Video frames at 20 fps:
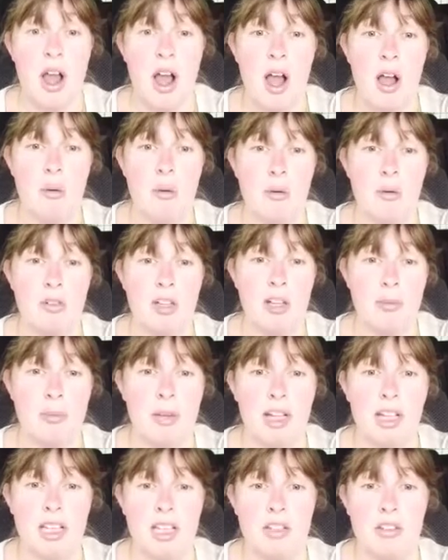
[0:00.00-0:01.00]
I will check
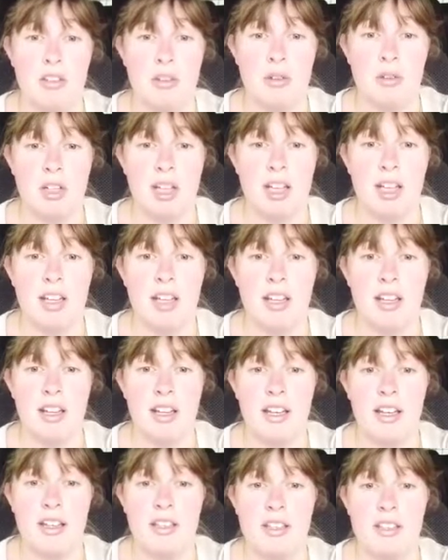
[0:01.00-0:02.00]
back in shortly
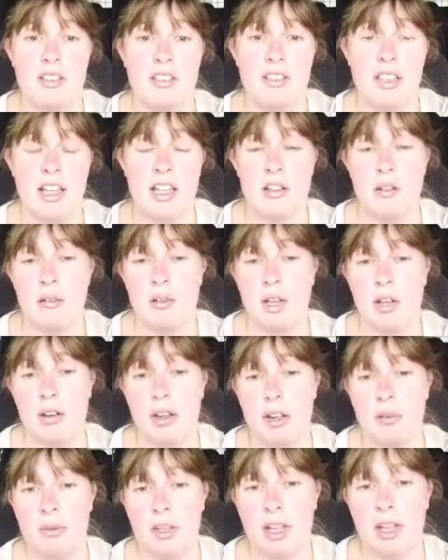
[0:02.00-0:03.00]
and let you all know
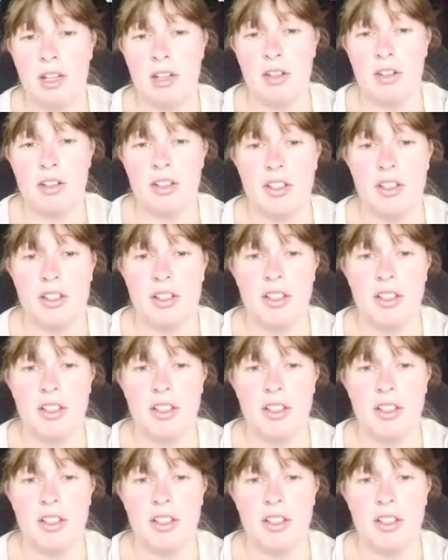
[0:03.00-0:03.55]
how I'm getting on.